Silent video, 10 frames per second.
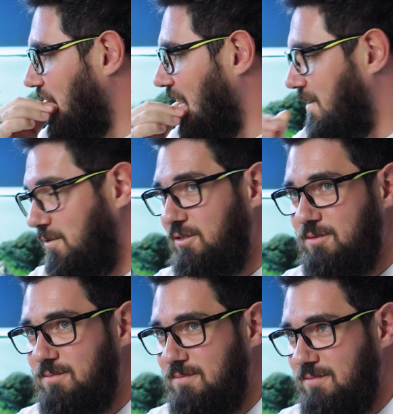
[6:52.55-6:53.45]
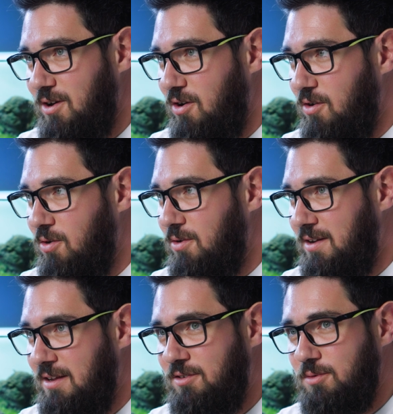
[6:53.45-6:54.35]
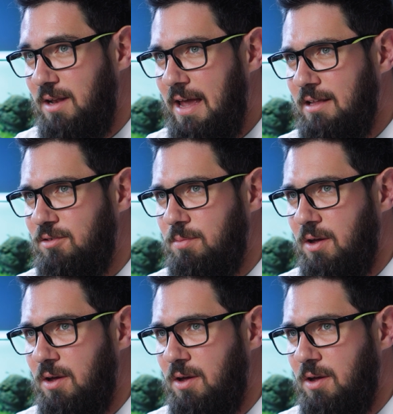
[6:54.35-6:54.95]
It was already too late, to be